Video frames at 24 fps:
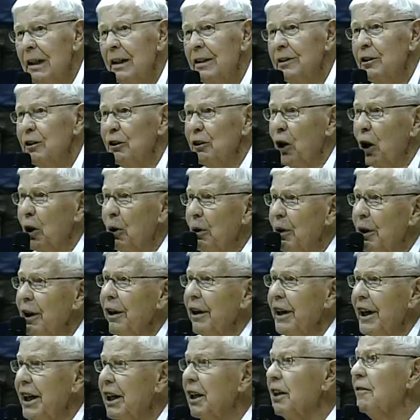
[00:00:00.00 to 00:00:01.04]
You know,
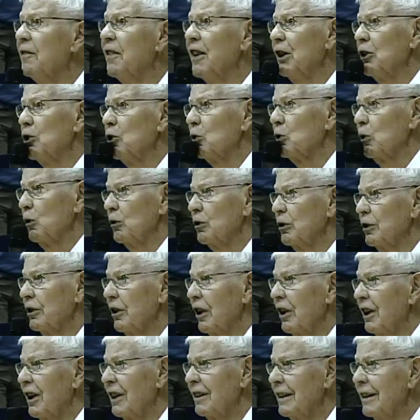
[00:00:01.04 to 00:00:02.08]
individuals
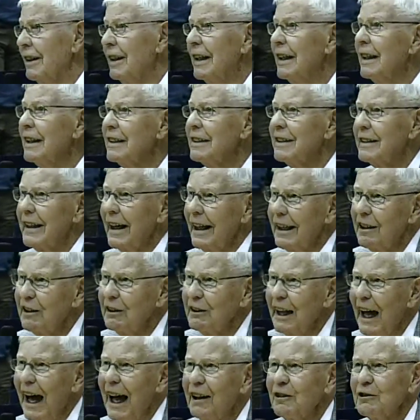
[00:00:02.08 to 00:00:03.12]
are
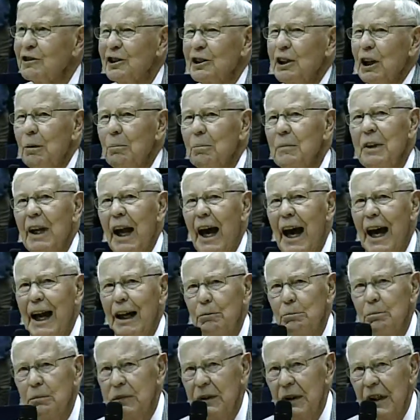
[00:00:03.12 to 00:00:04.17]
singled out
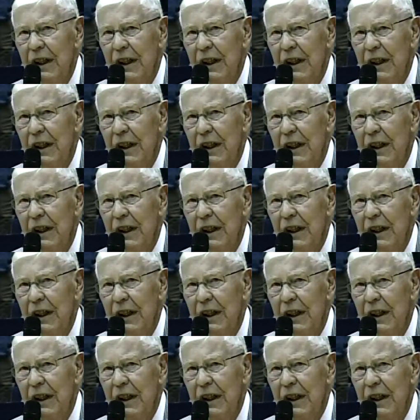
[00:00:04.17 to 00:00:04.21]
sometimes